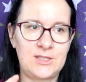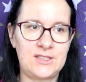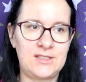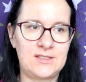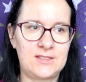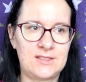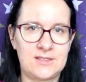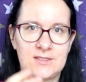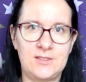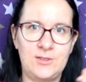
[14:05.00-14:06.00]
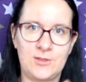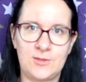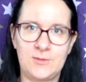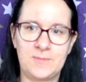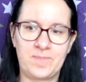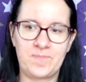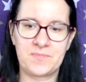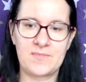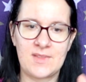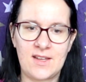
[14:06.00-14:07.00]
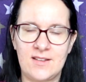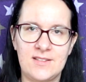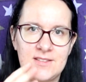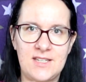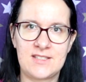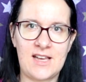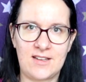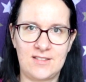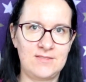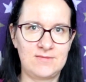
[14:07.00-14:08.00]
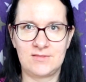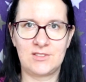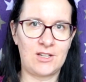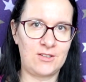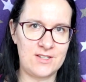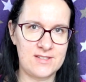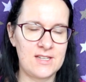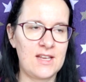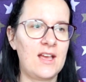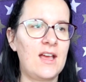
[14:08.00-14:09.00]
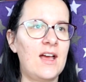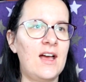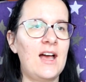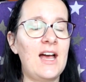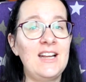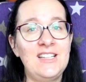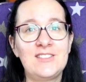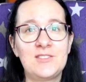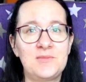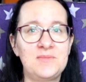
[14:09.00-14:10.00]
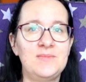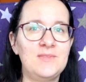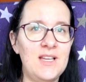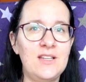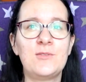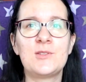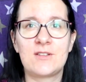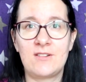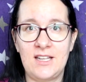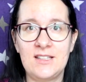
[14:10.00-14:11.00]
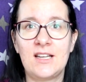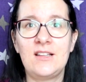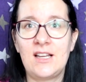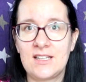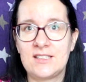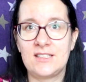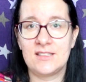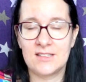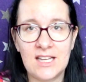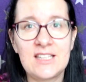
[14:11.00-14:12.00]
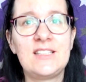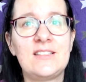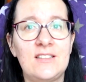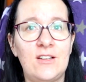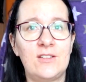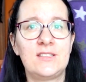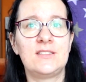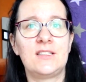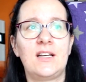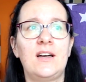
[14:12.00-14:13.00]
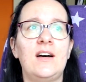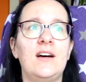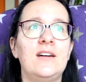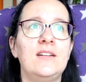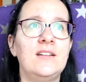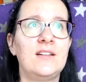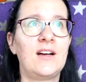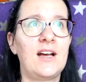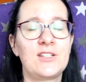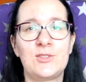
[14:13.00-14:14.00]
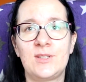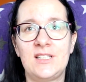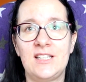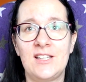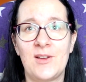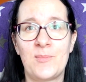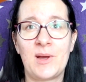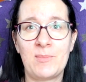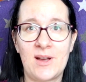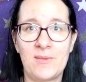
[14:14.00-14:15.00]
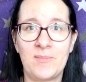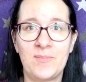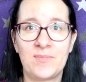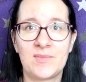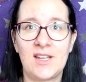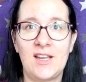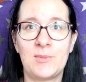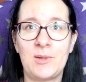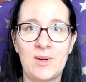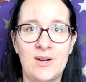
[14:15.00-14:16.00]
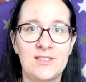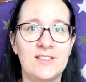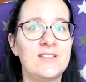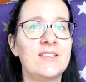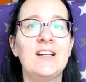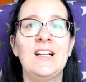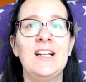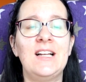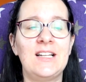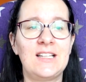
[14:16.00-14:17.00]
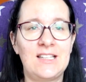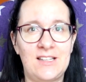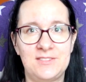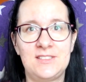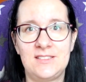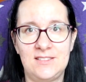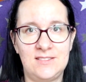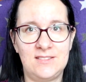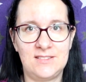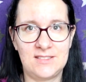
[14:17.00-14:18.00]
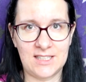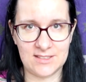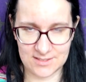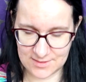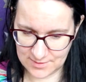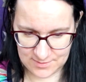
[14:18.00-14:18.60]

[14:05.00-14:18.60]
that it's you know, zigzag colors, and it was great. I liked it a lot. Actually, my mom and my partner loved that